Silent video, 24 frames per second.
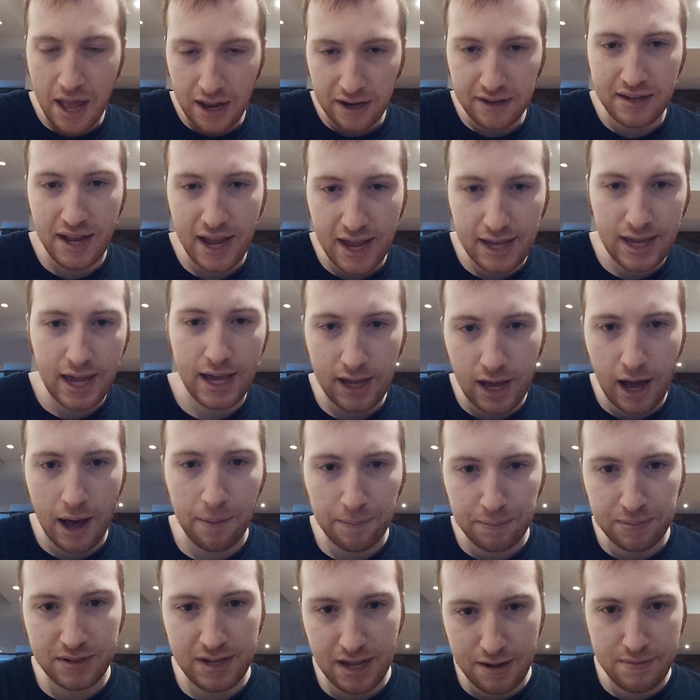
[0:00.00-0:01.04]
digging
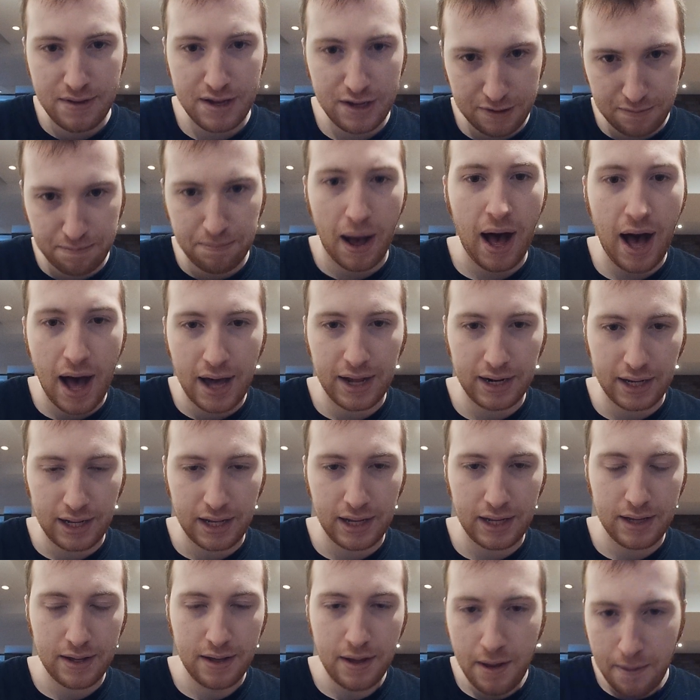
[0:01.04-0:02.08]
up Timmy's
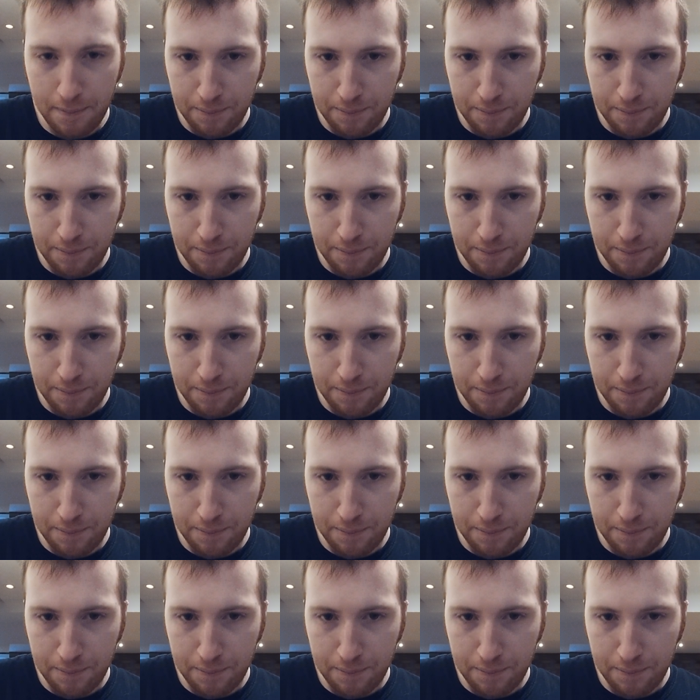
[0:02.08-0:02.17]
body,